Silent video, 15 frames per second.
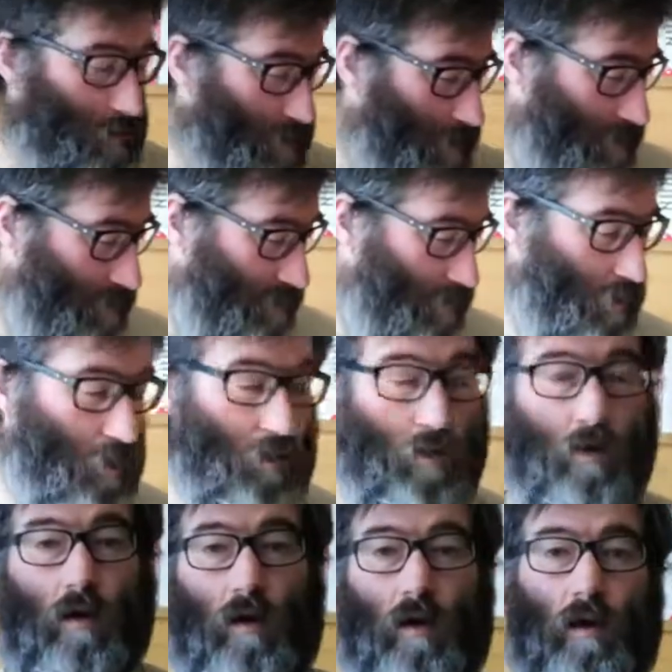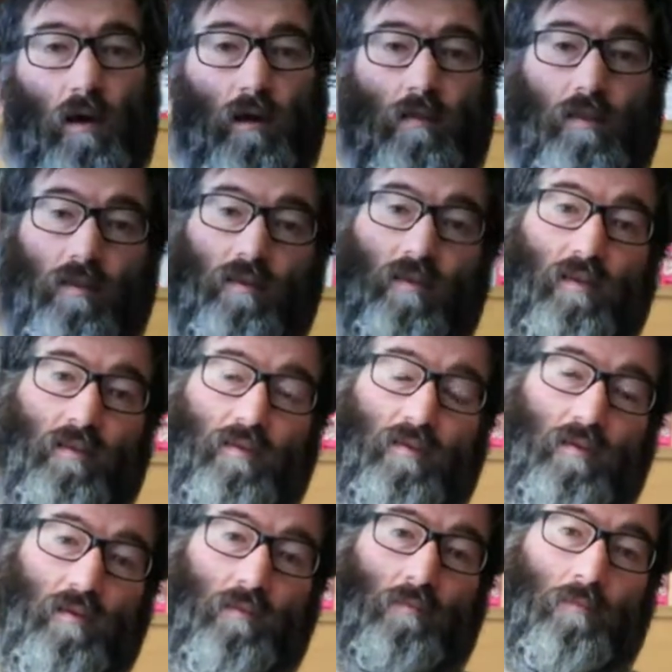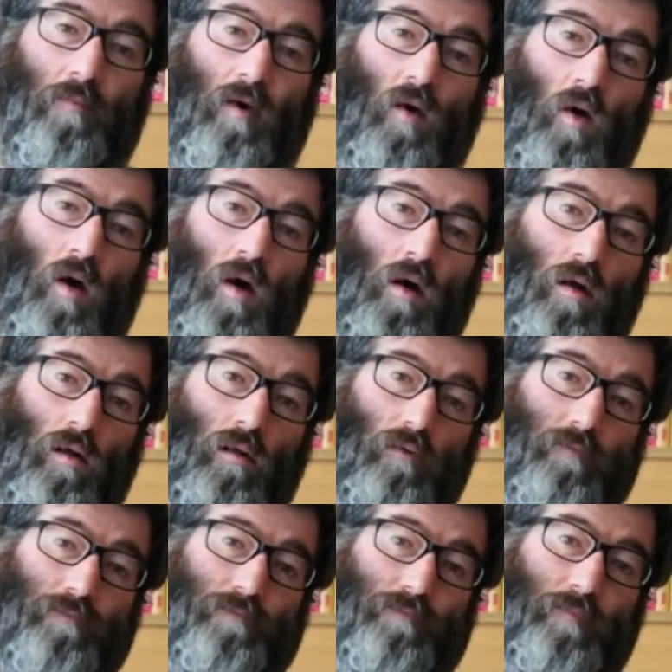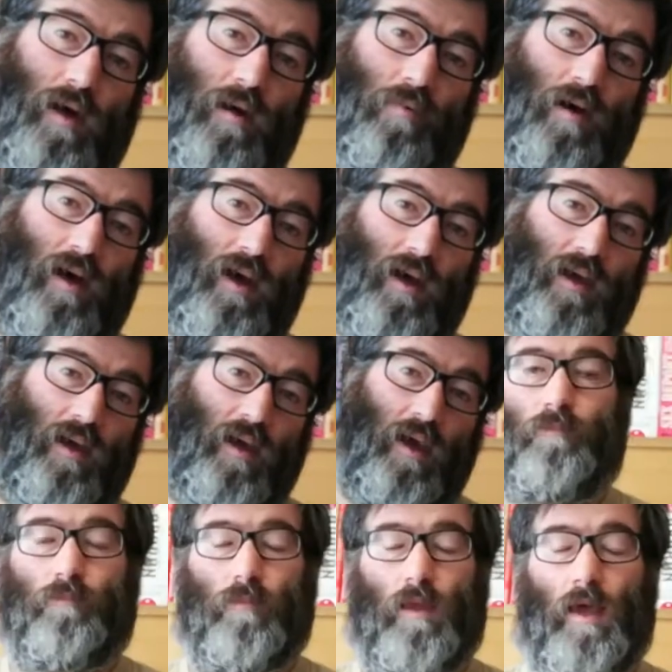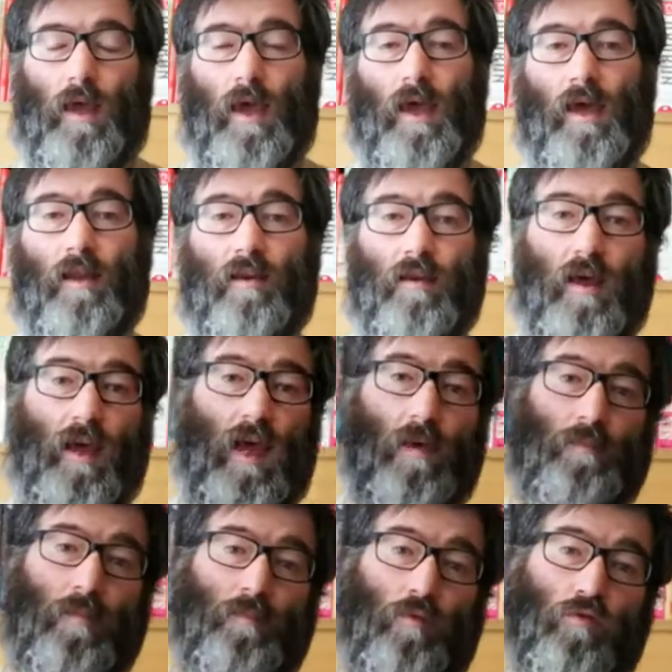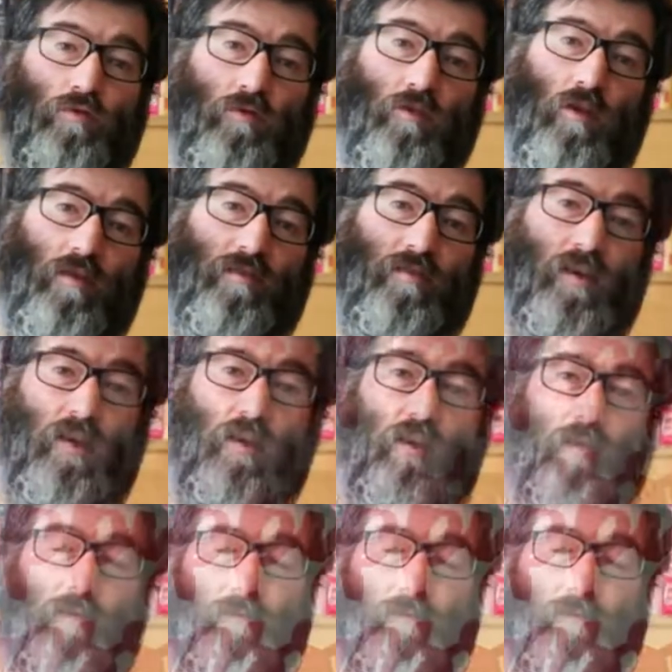So this is all. Bye bye and happy post-crossing.